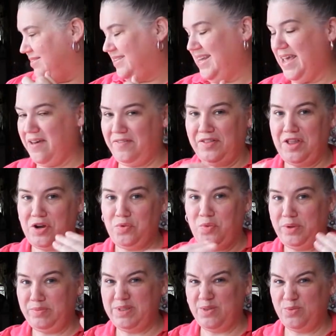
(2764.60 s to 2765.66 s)
to have a lot of
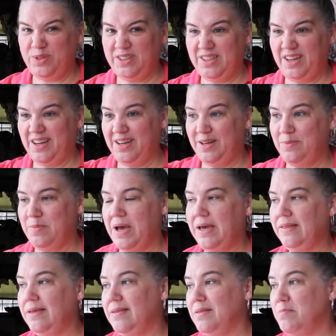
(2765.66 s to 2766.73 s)
WIPs at one time.
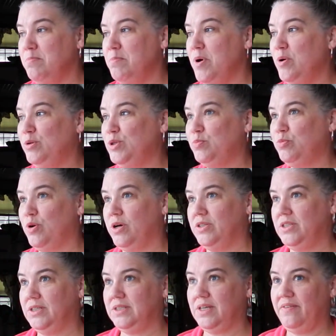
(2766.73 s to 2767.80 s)
I think the most
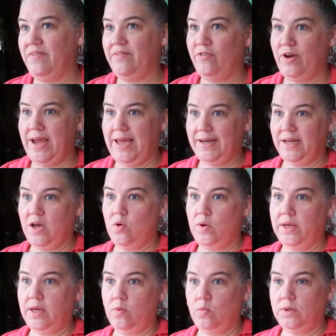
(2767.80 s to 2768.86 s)
projects I've ever had
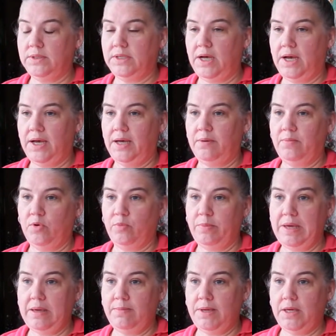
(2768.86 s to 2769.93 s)
going at one time are
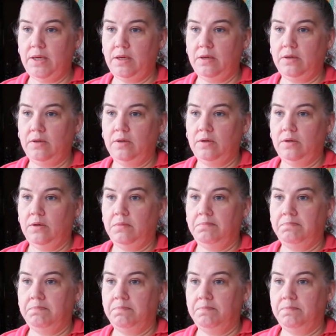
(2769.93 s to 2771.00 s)
maybe
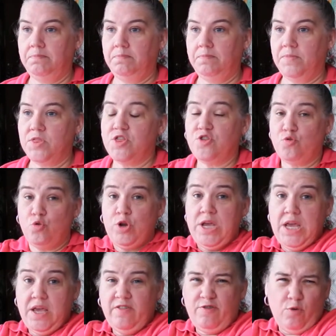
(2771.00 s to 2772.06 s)

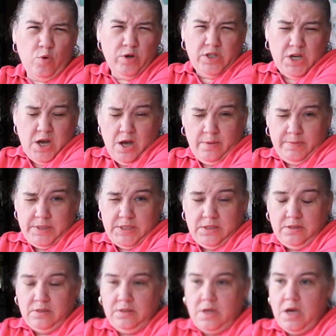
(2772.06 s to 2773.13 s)
three, four tops.
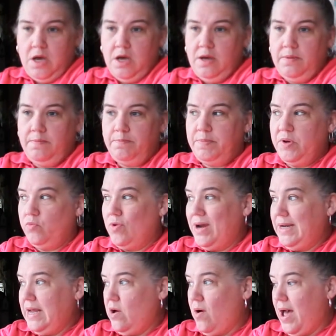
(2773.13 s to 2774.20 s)
Um, but
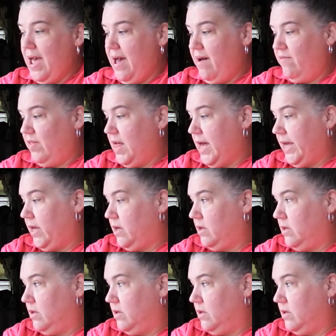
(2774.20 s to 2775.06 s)
right now I have like,